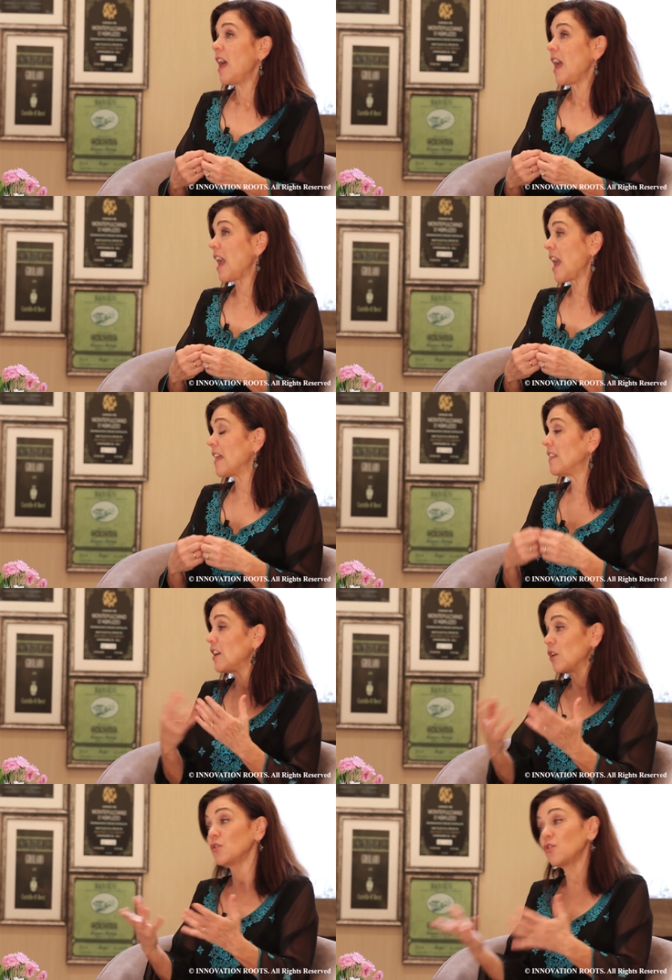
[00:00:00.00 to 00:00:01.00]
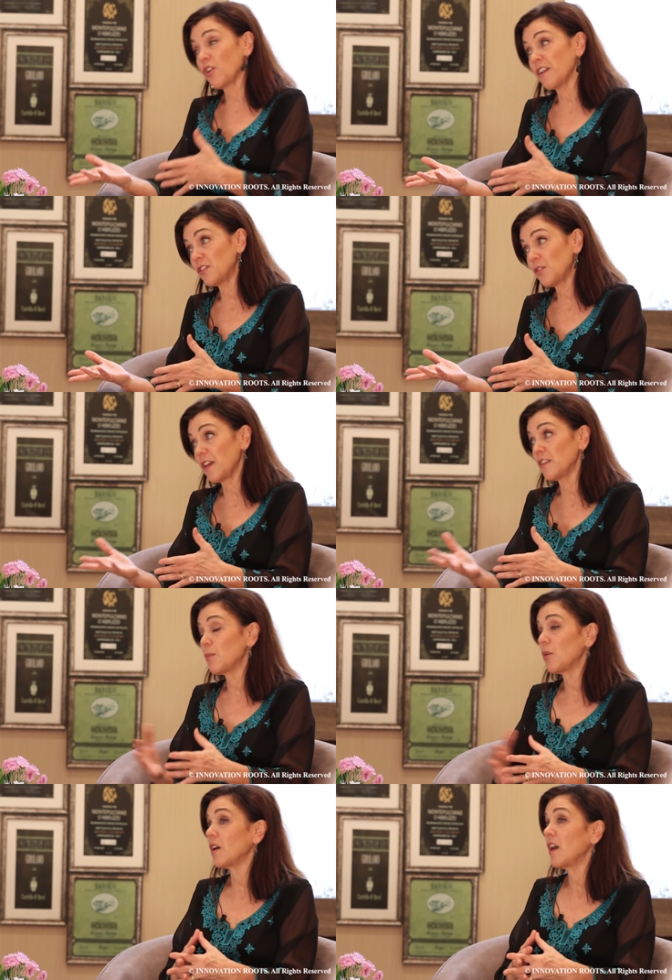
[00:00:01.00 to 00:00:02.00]
and they don't trust
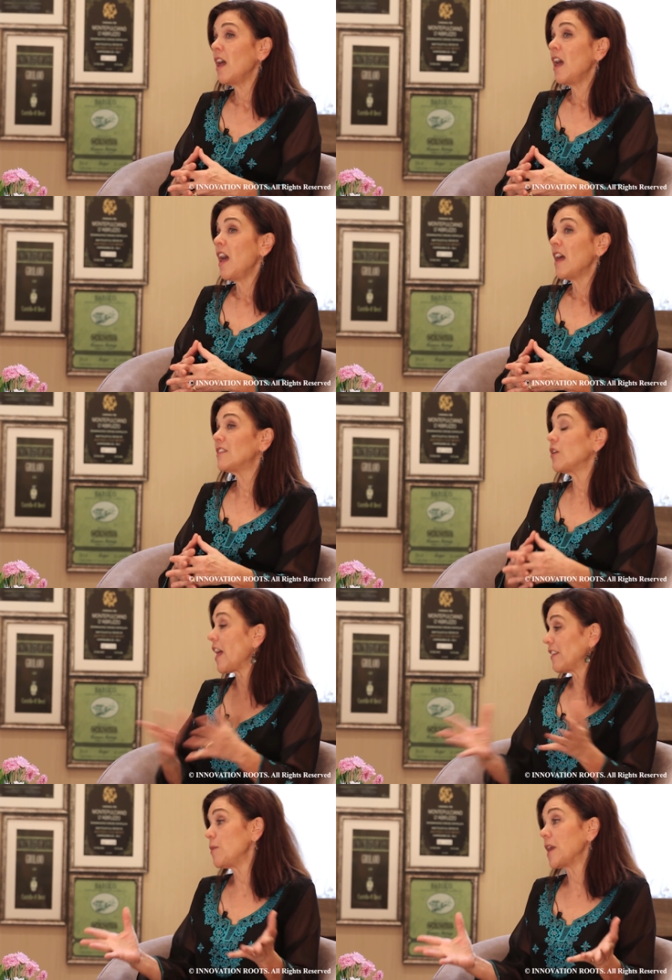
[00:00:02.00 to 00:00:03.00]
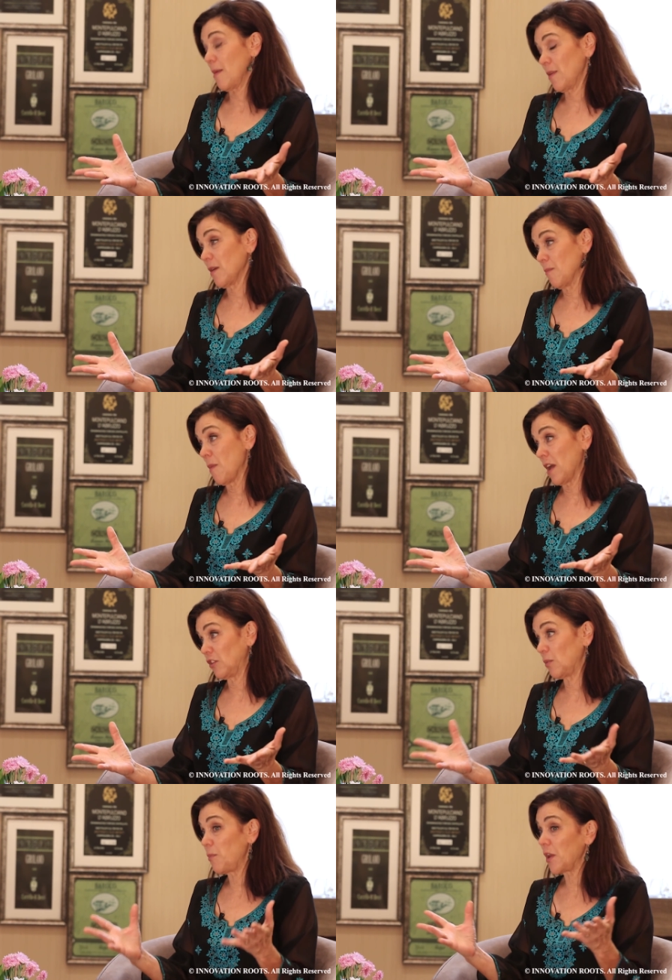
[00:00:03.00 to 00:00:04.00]
Facebook. So that's becoming a
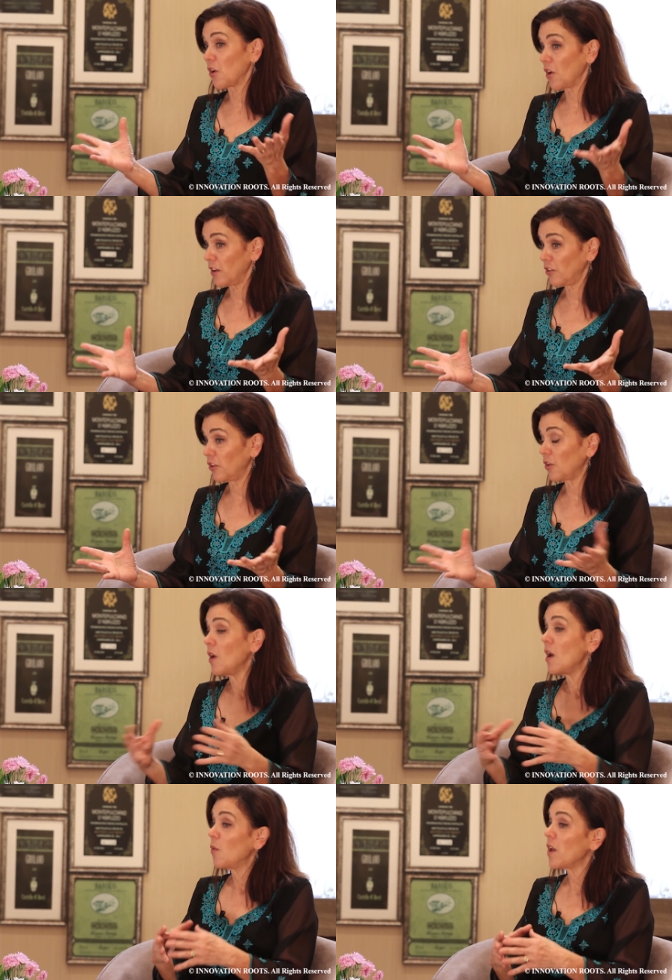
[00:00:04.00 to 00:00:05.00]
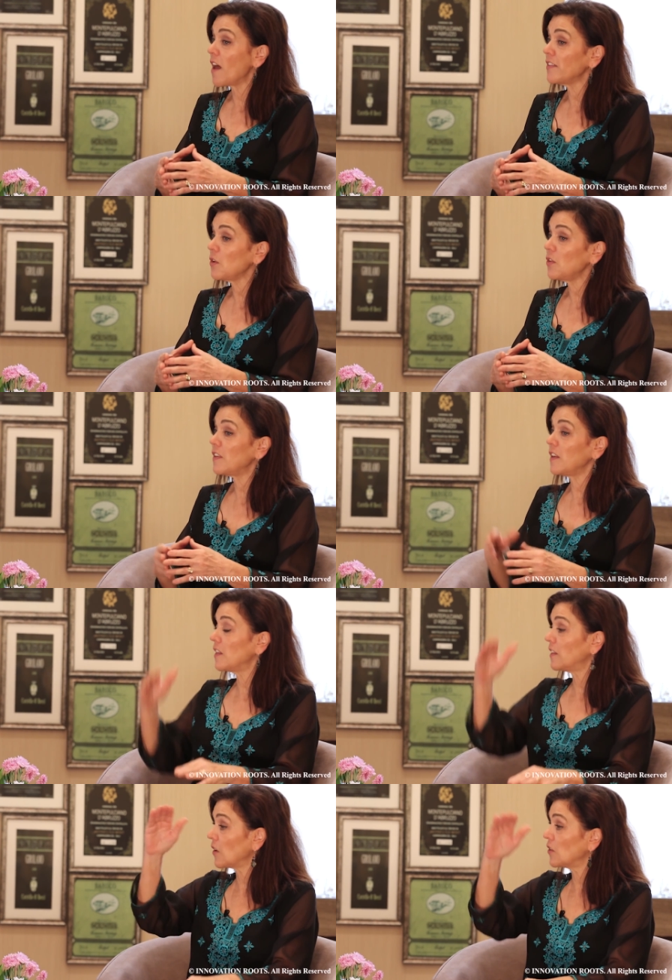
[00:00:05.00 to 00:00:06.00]
much bigger issue. We also see
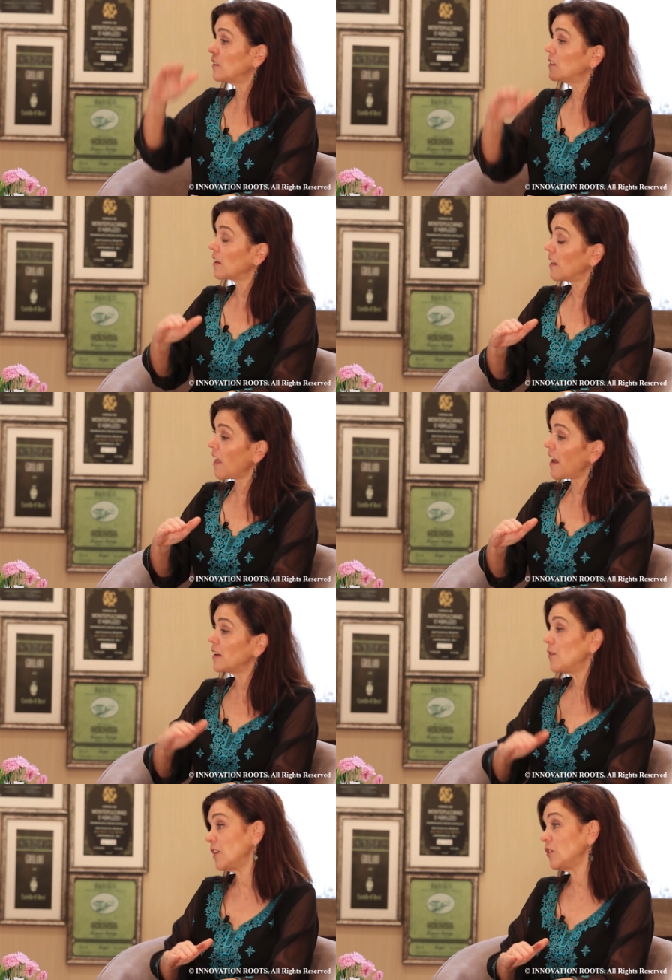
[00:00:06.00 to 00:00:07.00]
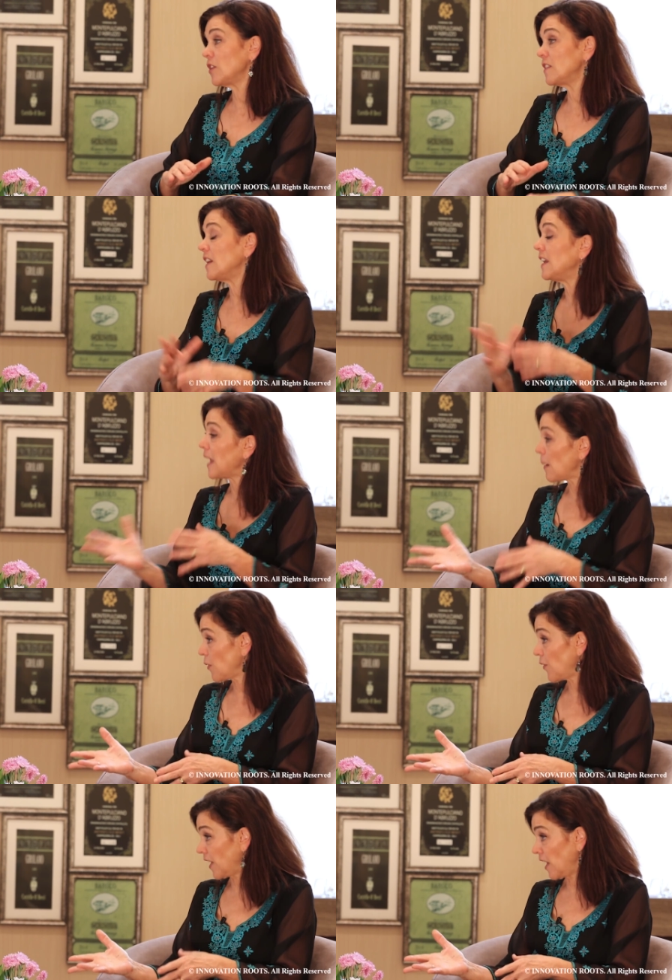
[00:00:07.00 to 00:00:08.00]
that there's a decline of interest in
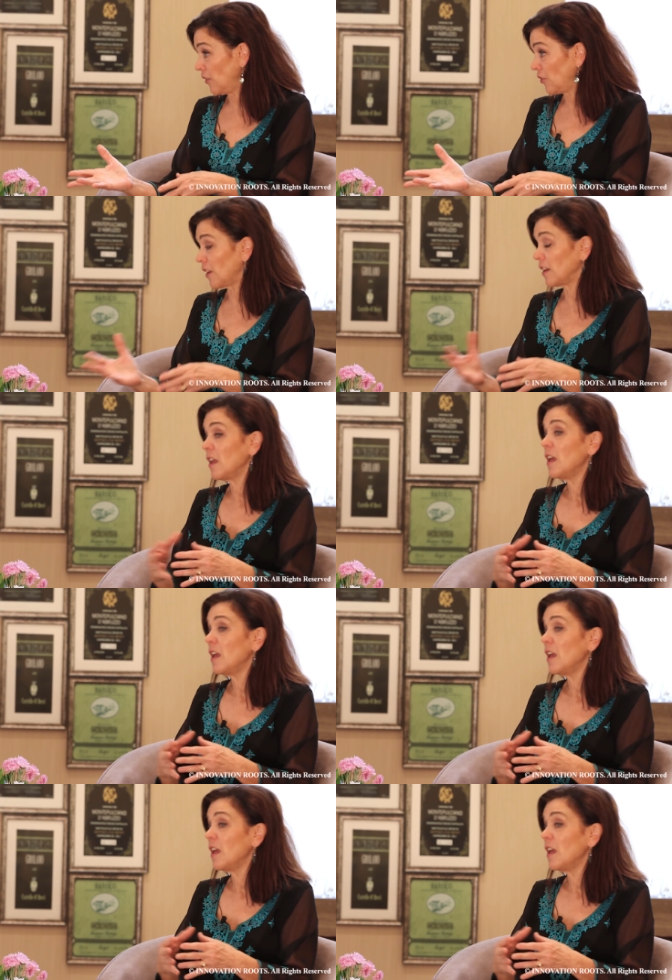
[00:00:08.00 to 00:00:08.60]
gamification,